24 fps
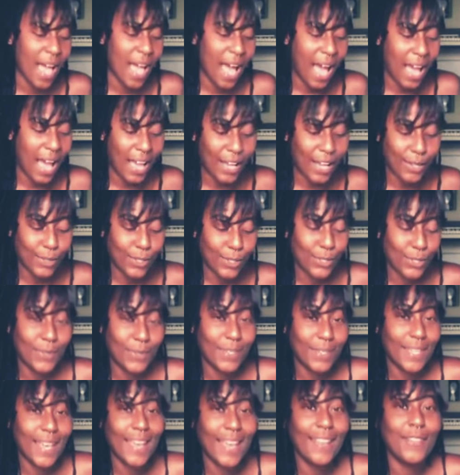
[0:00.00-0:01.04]
how to
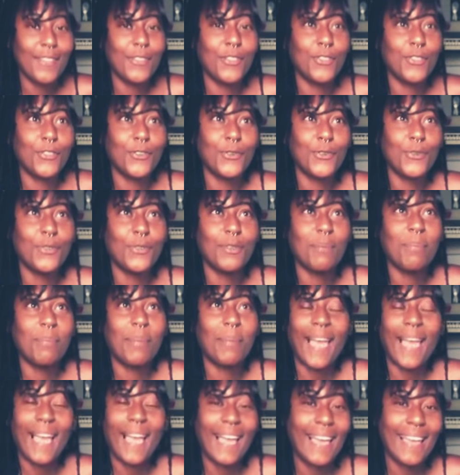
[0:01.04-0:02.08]
get through the
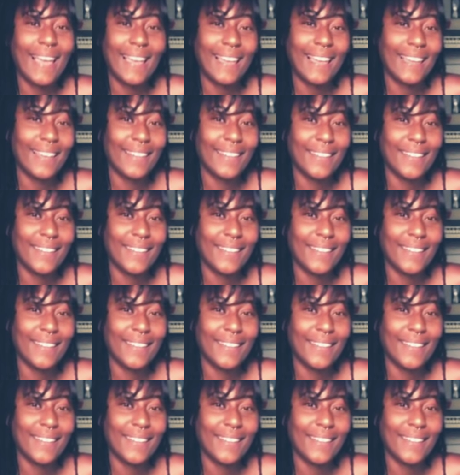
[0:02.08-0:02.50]
pain.